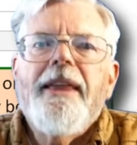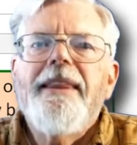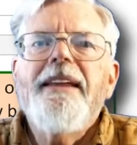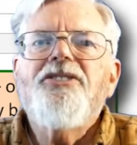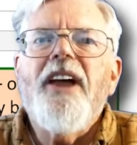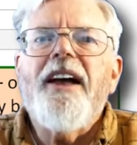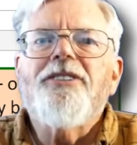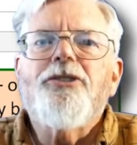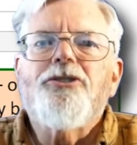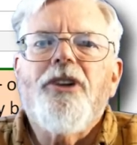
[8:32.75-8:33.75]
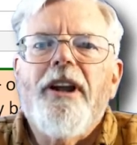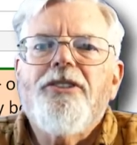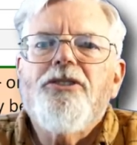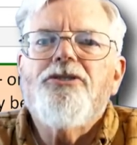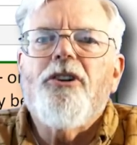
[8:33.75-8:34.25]
These answer
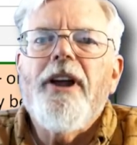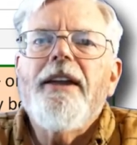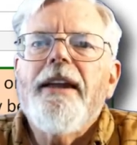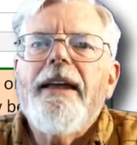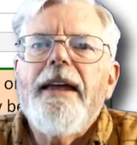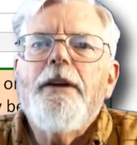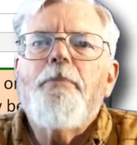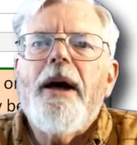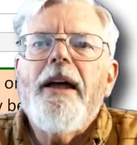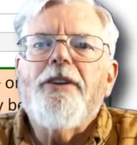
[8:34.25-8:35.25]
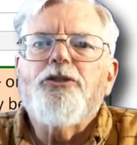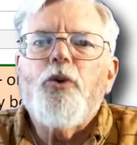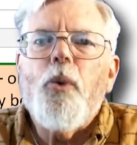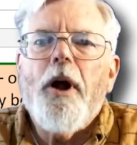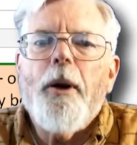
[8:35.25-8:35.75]
selections are indicated by a
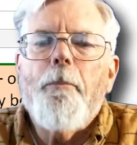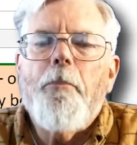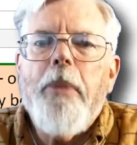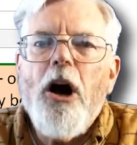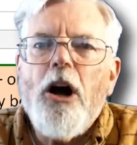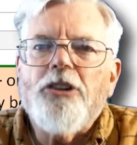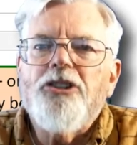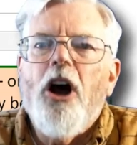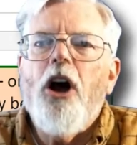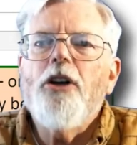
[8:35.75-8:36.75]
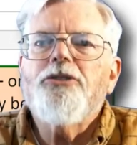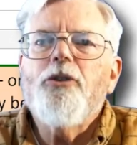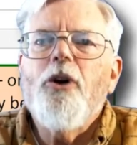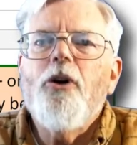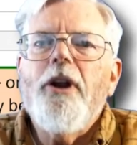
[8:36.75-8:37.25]
square box, also
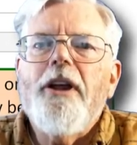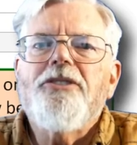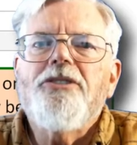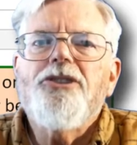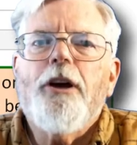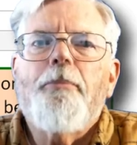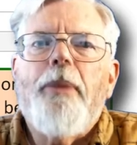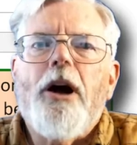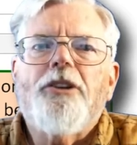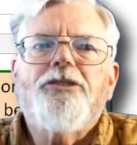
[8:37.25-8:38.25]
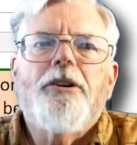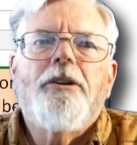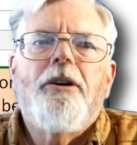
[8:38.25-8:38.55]
known as a checkbox.